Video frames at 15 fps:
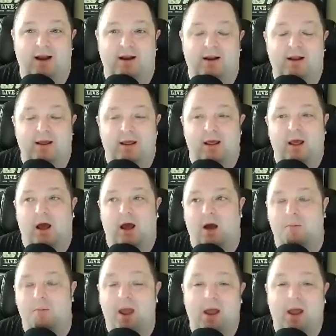And,
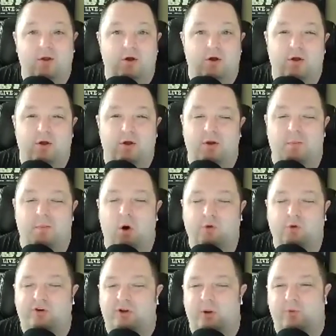man, the
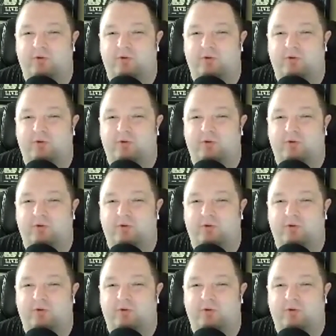emotion that